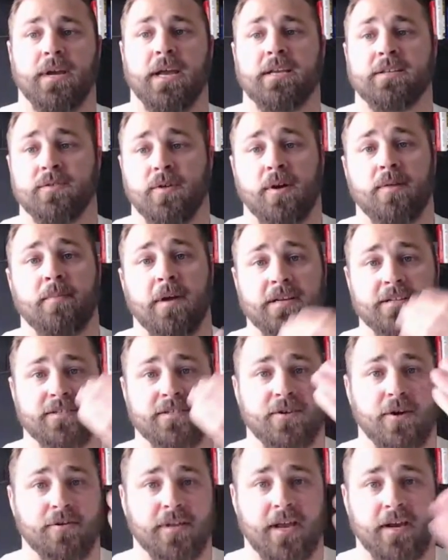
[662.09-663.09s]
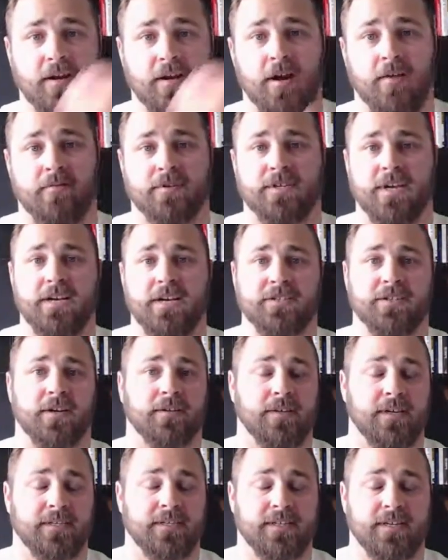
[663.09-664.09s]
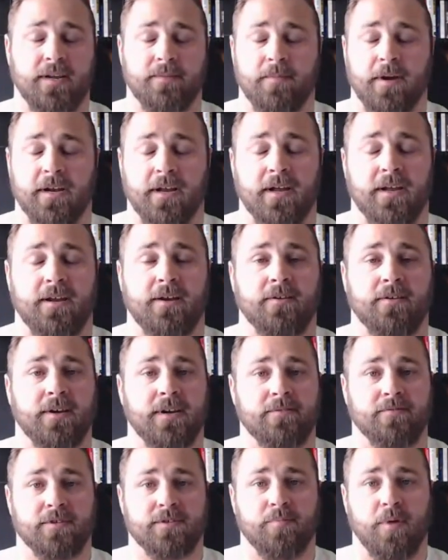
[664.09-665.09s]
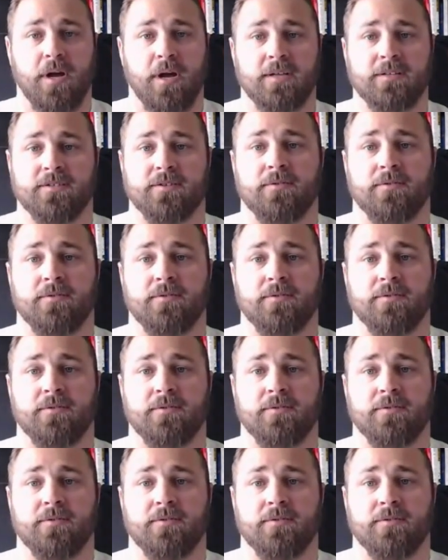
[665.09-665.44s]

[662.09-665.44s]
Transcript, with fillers: Okay, so I might start that conversation on LinkedIn. I might not hear any response.